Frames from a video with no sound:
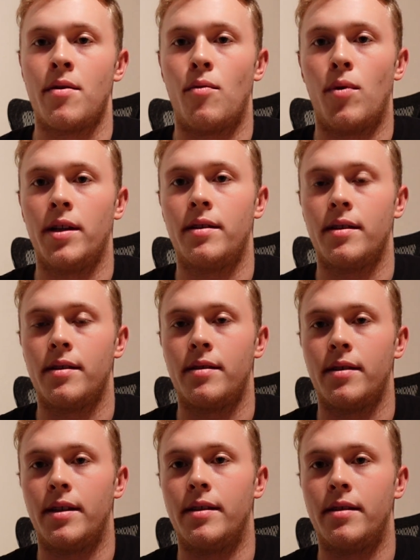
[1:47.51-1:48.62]
What this
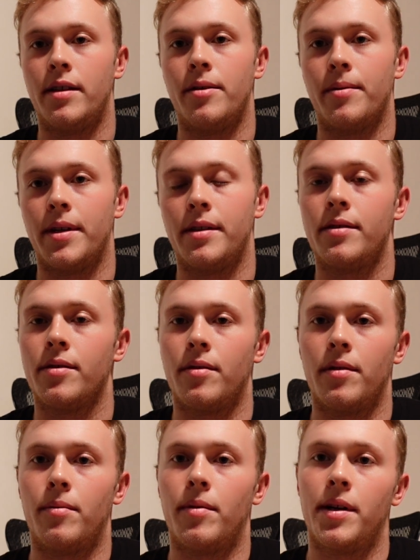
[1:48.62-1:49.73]
insinuates,
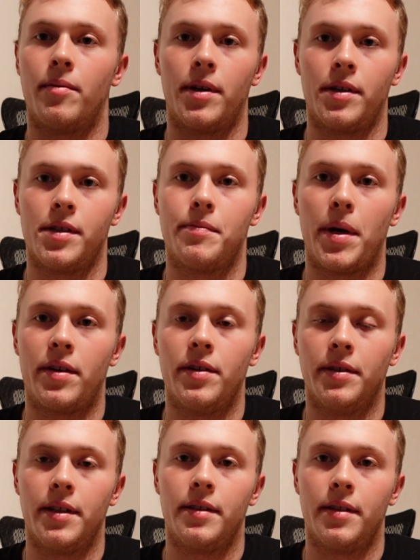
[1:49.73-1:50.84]
or what one could
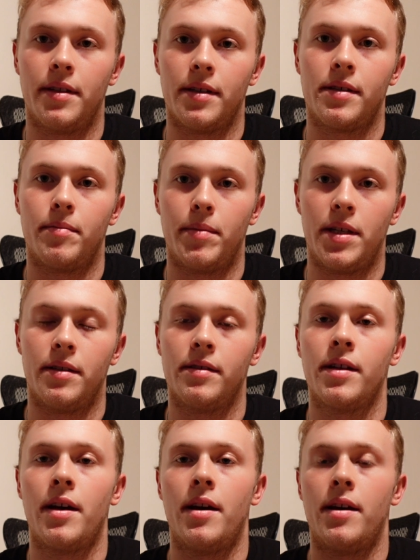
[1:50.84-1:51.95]
speculate this means,
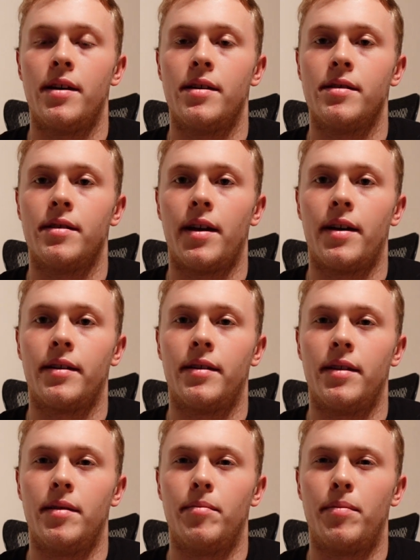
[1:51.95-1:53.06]
is that
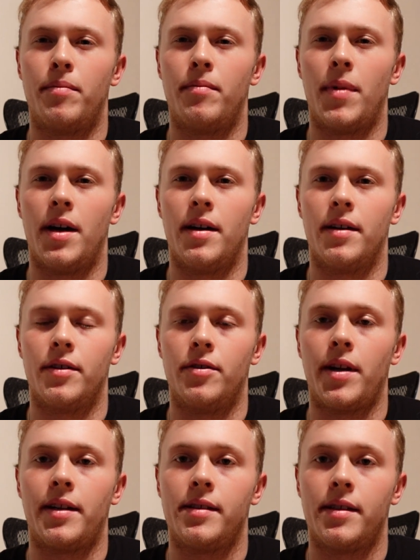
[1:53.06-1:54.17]
the uh,
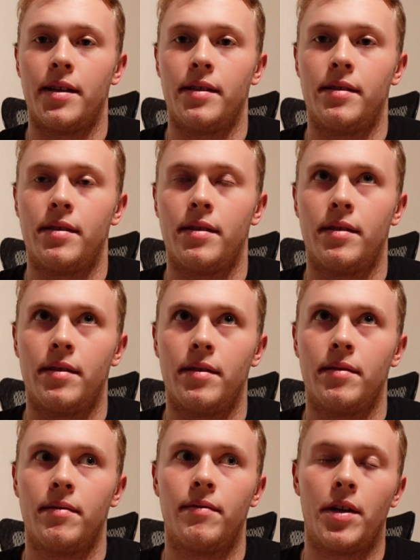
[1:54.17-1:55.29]
United States
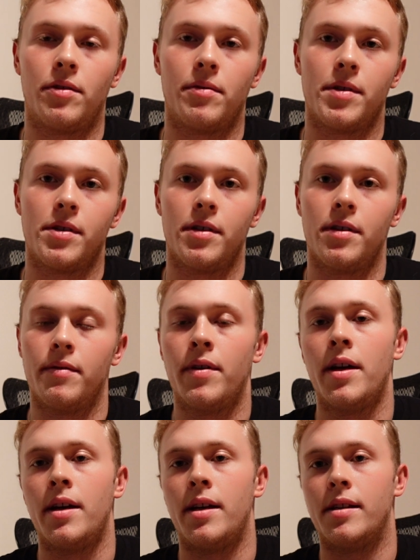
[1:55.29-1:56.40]
Federal Reserve
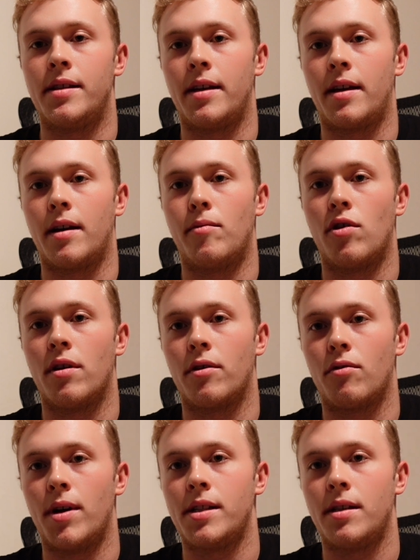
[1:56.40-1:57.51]
is taking a more
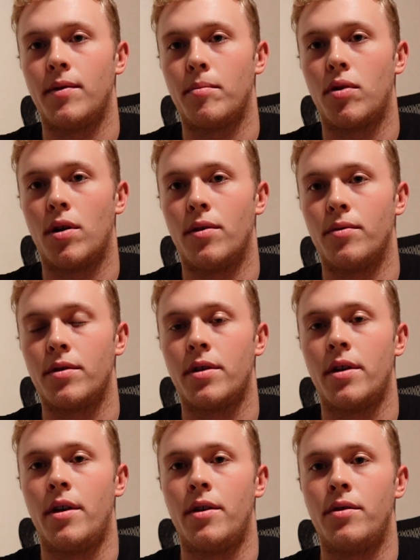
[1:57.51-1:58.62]
aggressive approach
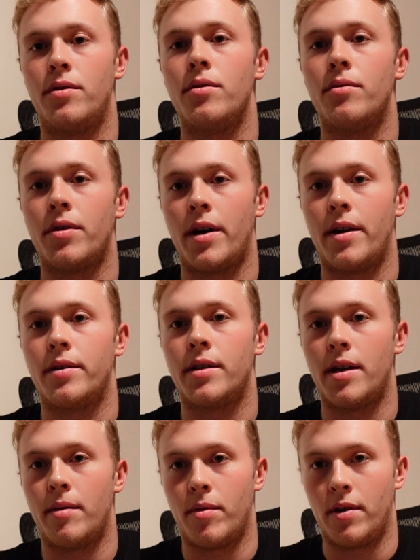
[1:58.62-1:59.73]
to trying to
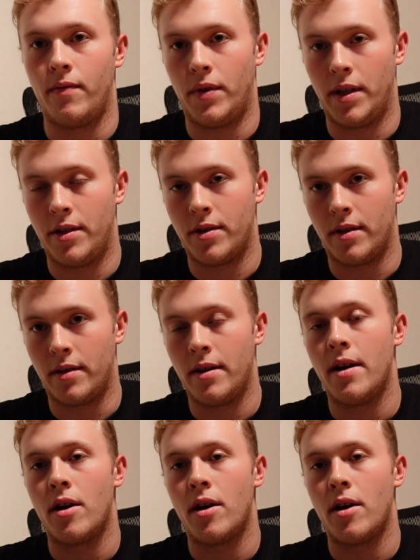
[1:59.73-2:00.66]
taper inflation